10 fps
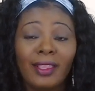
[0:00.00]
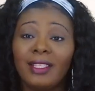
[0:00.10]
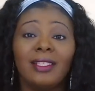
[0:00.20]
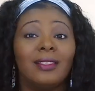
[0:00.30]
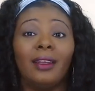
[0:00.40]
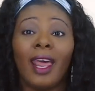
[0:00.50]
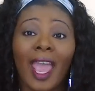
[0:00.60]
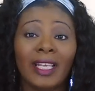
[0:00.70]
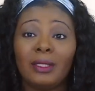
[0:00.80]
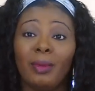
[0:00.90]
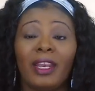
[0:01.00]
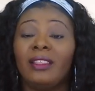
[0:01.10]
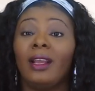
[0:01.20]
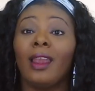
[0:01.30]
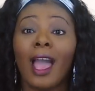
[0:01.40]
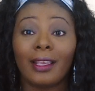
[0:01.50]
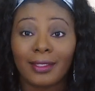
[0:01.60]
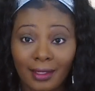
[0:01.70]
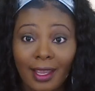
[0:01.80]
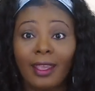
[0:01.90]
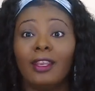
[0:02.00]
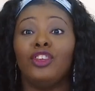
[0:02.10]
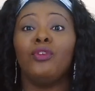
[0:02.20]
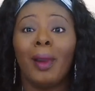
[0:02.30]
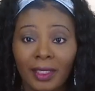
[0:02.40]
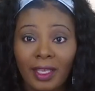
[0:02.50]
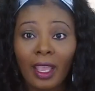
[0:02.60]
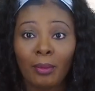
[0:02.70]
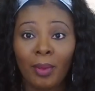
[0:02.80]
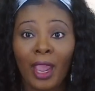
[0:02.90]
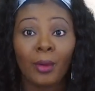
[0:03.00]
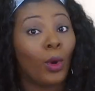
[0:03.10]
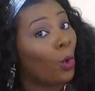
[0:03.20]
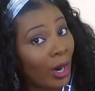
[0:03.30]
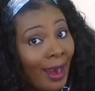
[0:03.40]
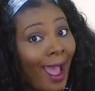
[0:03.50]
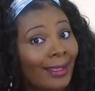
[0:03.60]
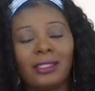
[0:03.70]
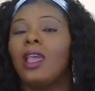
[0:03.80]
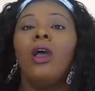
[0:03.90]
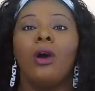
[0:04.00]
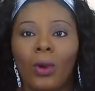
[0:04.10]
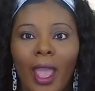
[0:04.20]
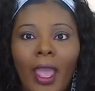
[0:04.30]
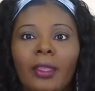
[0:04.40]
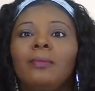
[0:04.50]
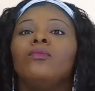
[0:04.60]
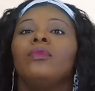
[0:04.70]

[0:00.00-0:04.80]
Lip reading: This is the last minute. The clock is ticking. You about to get married or not, okay?